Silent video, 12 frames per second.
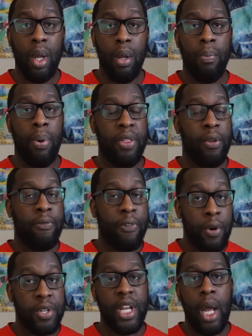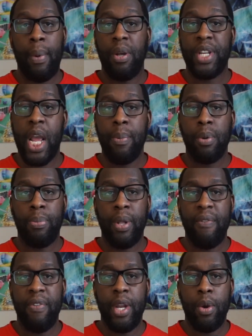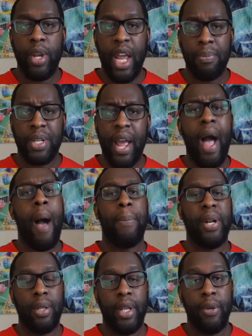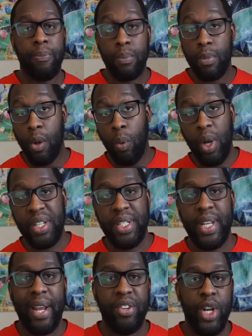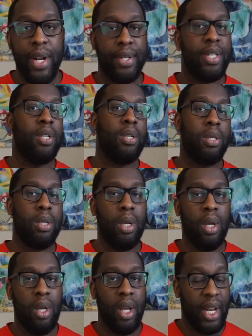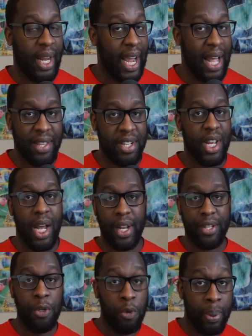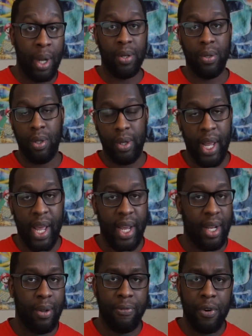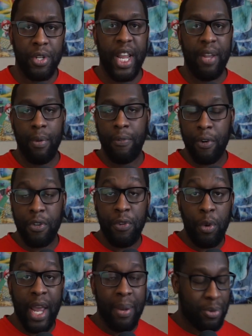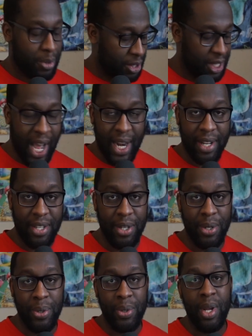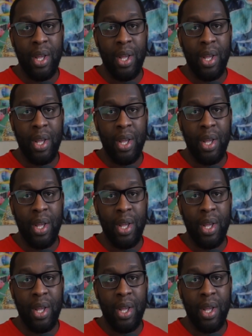But the first time I was able to play video games competently was Sega Genesis. And I got the Sonic 2 bundle, okay? The first few games were Sonic 2,